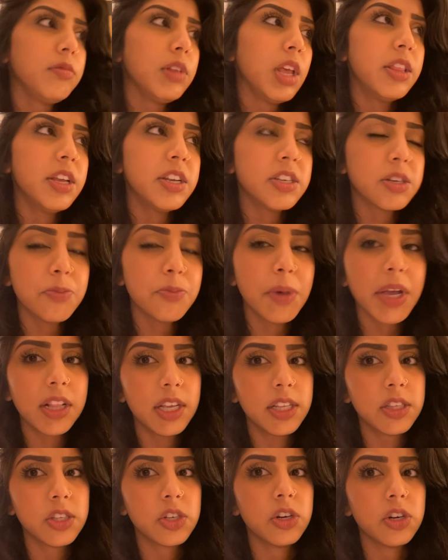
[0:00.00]
they took my
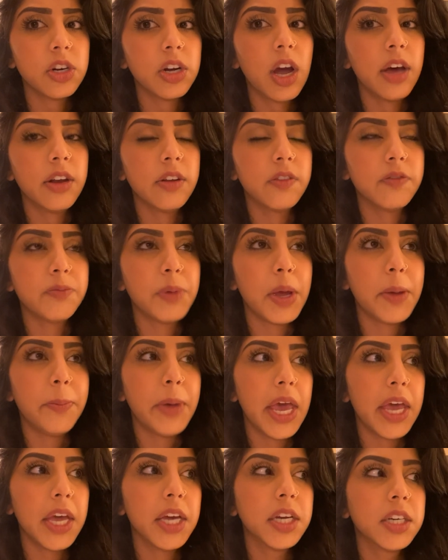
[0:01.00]
cleanser out of my
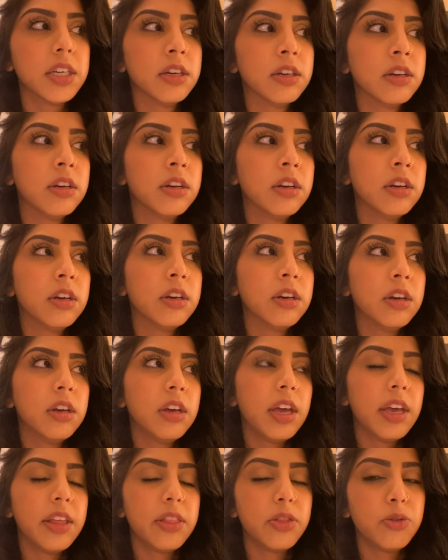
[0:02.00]
bag
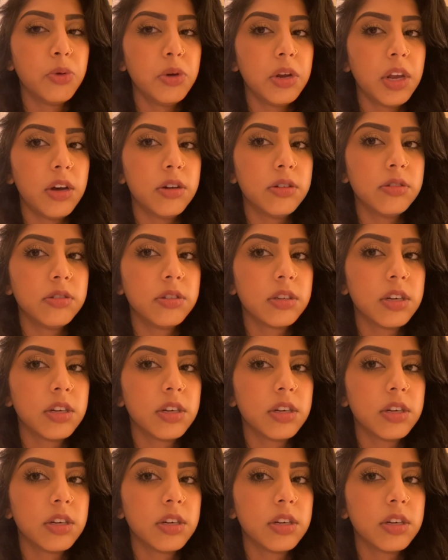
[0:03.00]
and threw it out.